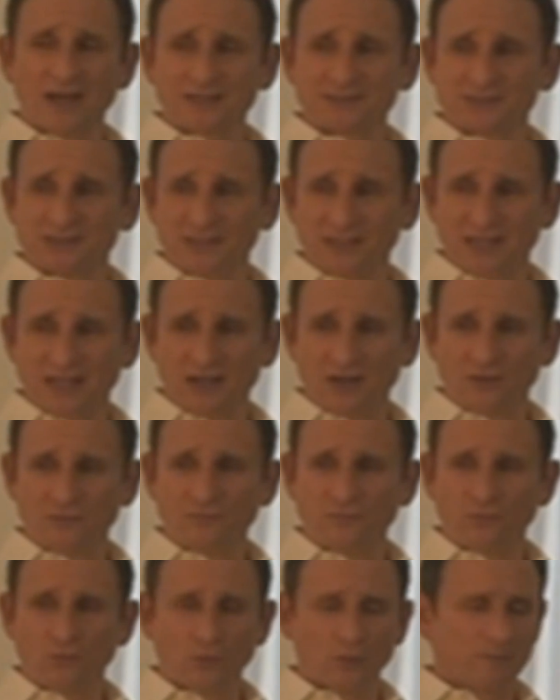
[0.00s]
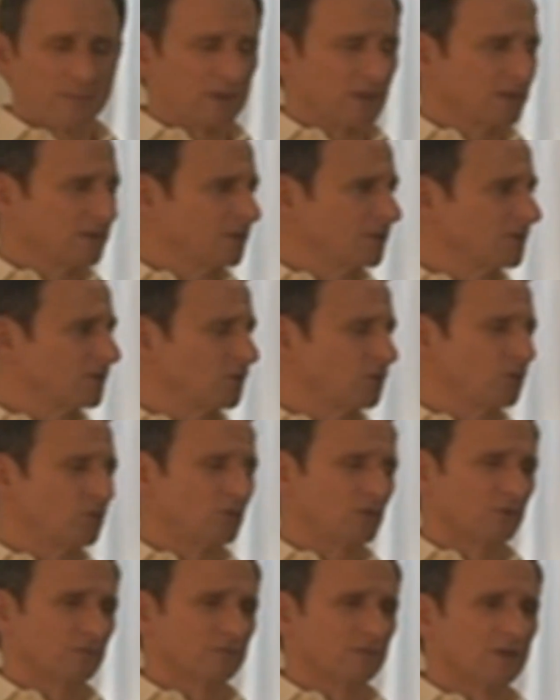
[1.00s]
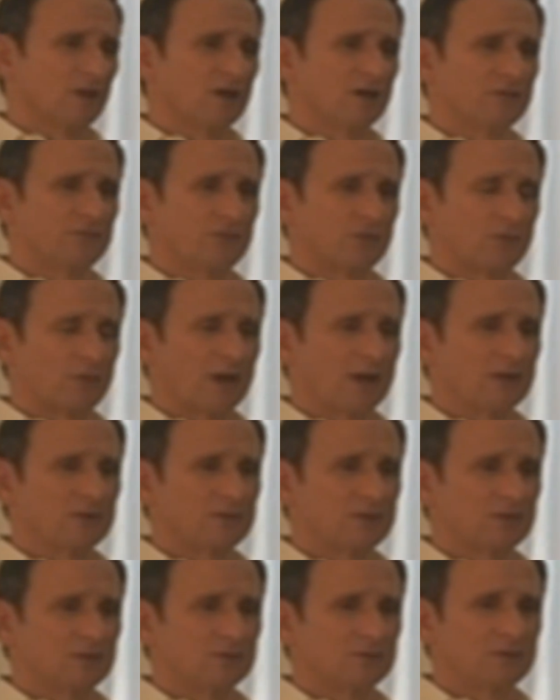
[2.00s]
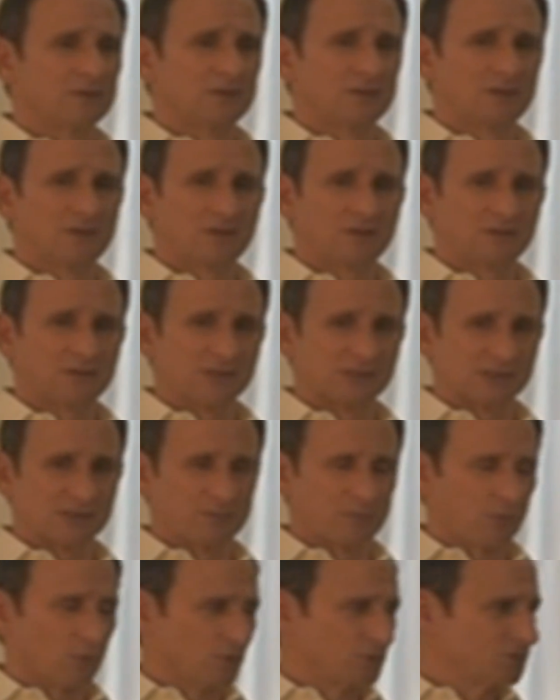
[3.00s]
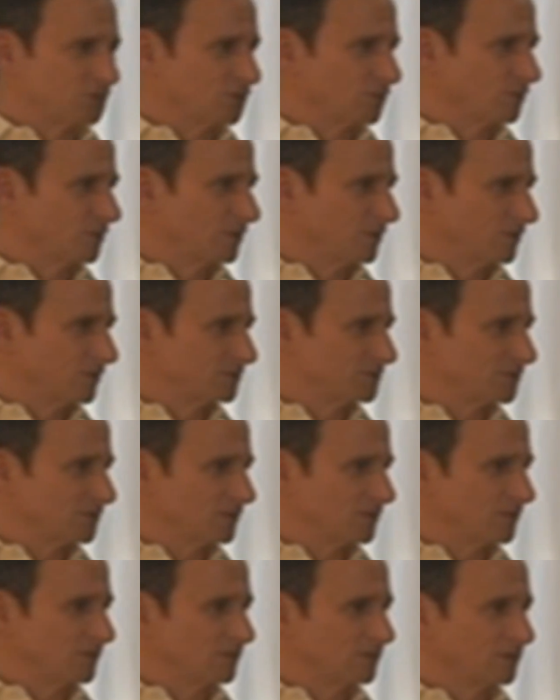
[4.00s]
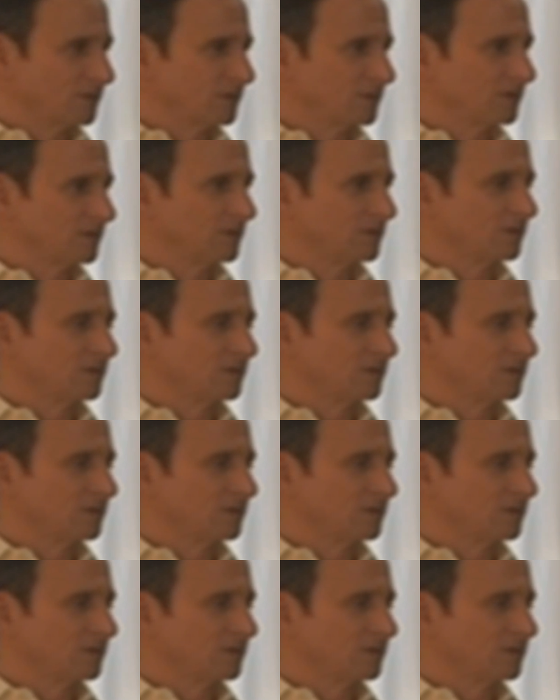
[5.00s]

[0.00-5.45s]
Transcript: and that you're actually now forming a cocoon of love around you to support you and nurture you.